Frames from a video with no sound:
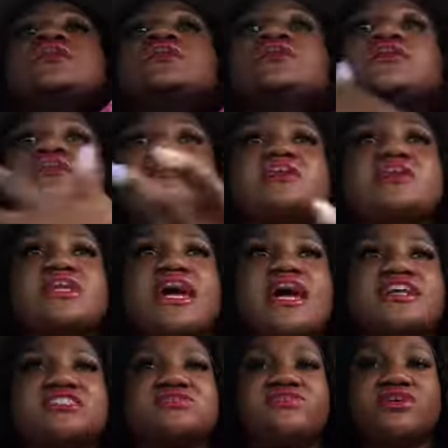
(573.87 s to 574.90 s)
Here in
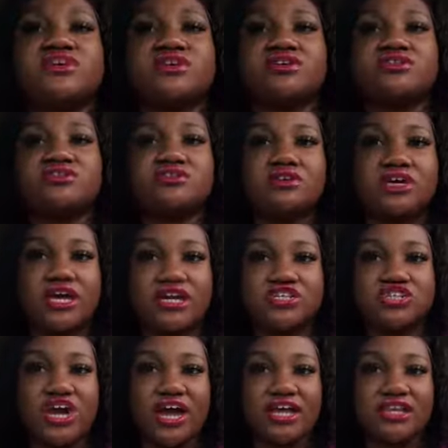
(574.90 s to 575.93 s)
Nashville, you
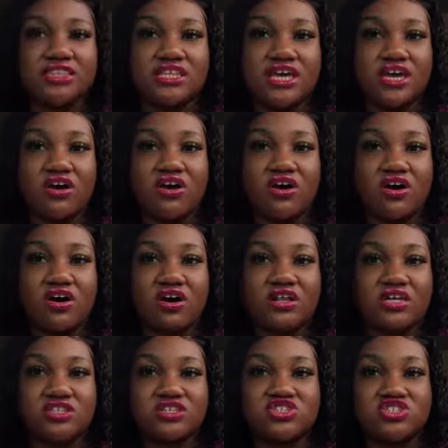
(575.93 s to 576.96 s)
can't try anything
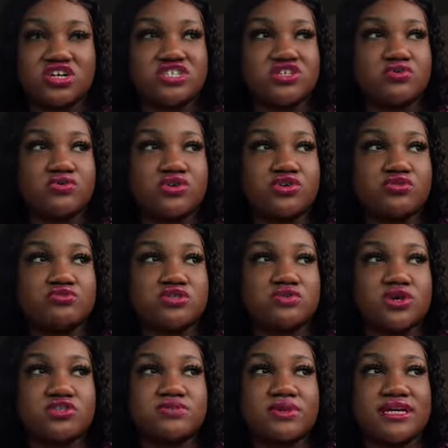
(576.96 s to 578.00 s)
on in the dressing rooms.
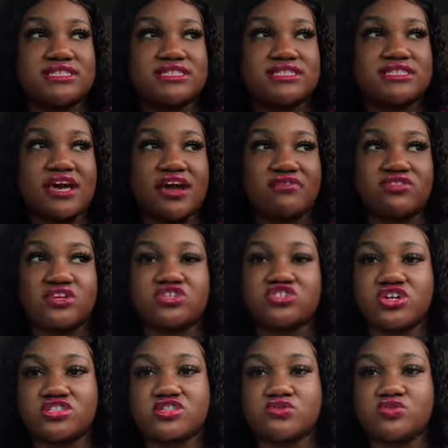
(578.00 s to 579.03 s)
Most places have their
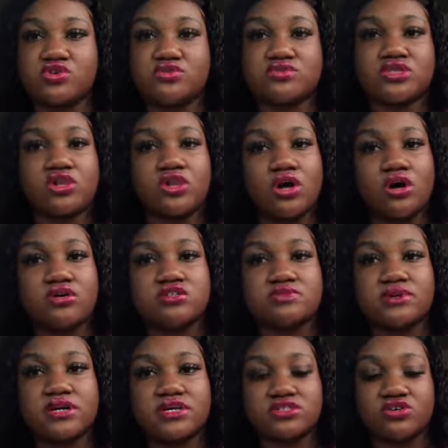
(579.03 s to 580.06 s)
dressing rooms
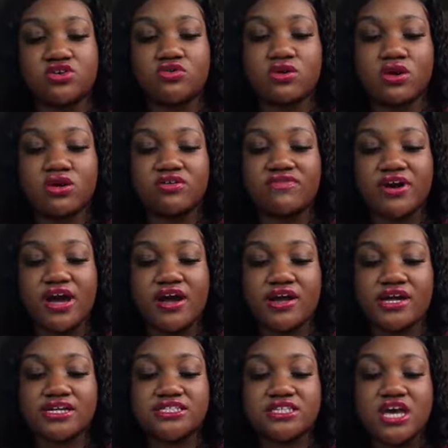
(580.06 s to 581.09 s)
closed because of
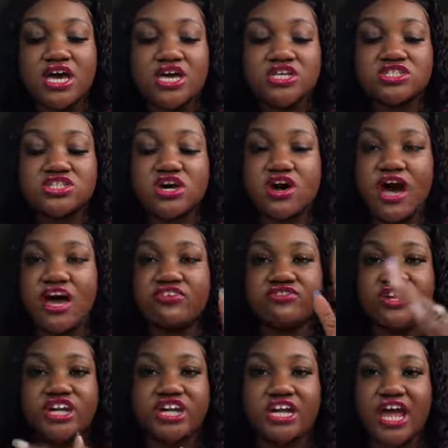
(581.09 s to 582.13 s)
coronavirus. So I
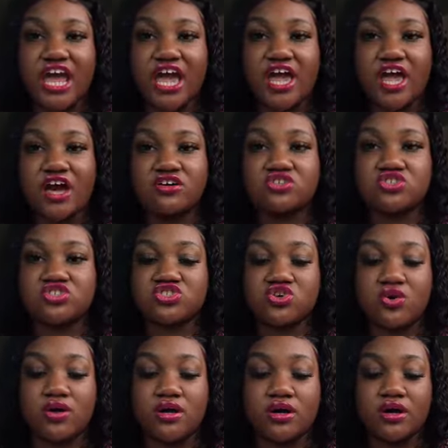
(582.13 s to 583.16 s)
figured, hey, I'll just
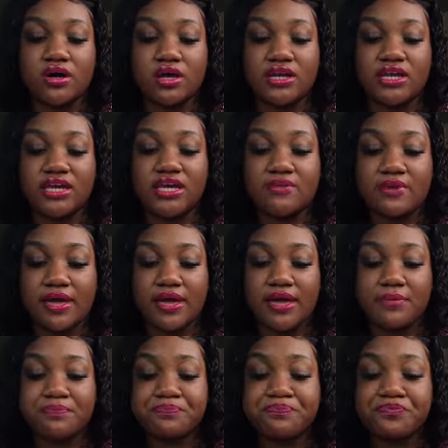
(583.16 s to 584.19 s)
throw it on
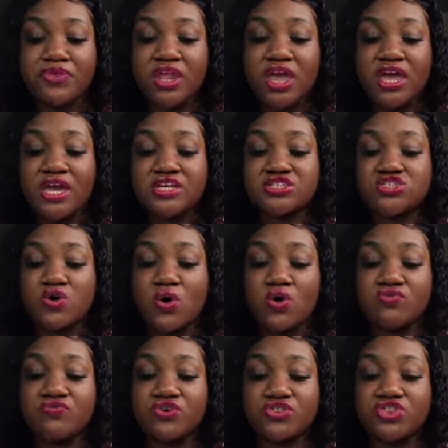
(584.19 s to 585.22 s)
eBay. It
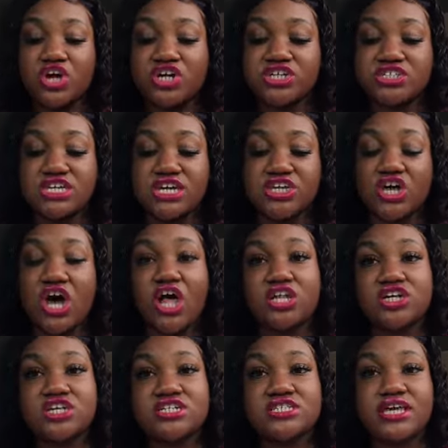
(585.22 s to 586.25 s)
sold for
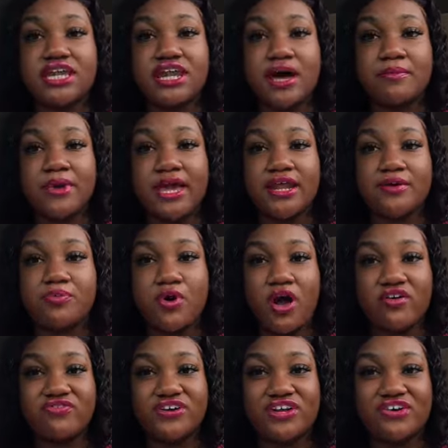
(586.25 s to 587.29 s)
$13 and I made a
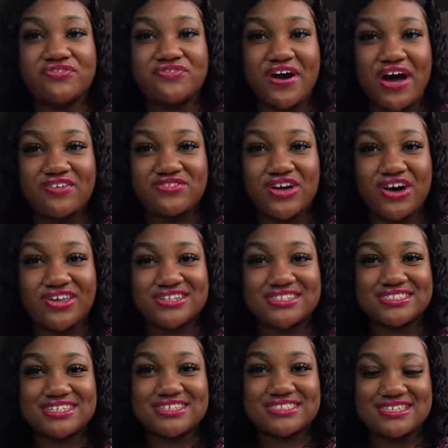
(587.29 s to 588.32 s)
profit of
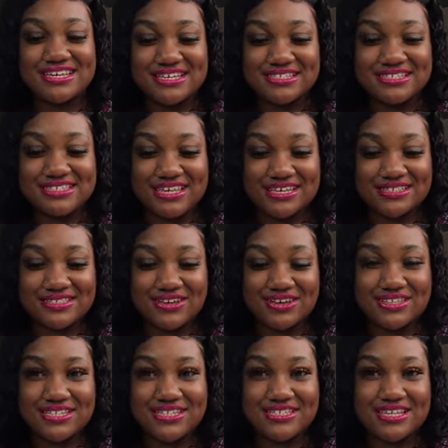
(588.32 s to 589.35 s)
$5.10
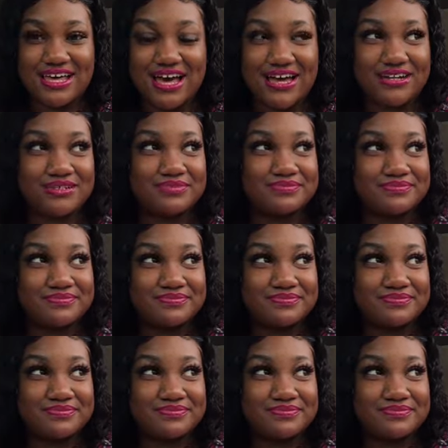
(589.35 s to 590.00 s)
on this item.